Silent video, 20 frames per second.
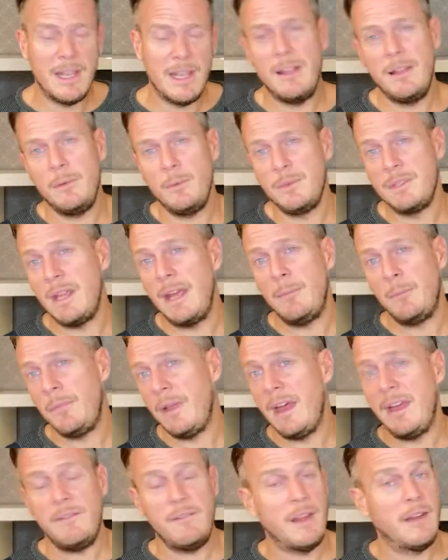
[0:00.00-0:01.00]
It was,
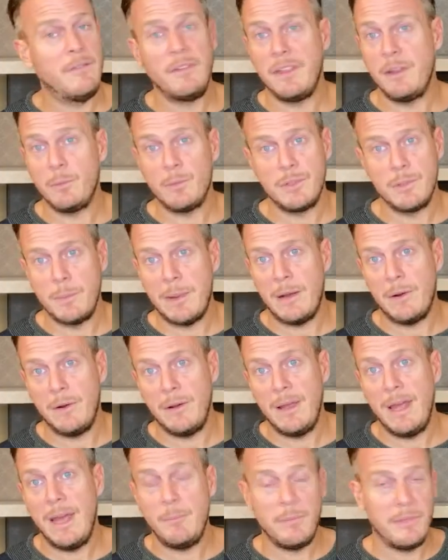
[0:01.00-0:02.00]
everything was about
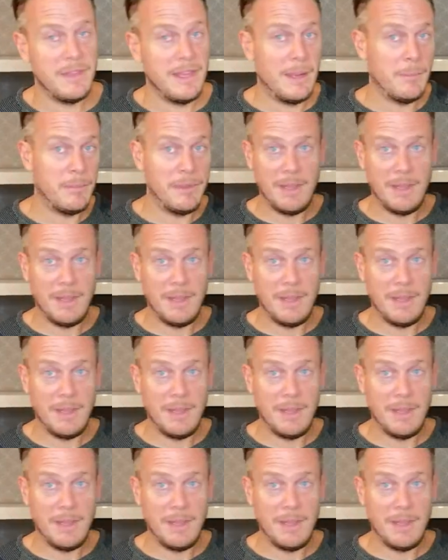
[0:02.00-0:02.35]
empathy.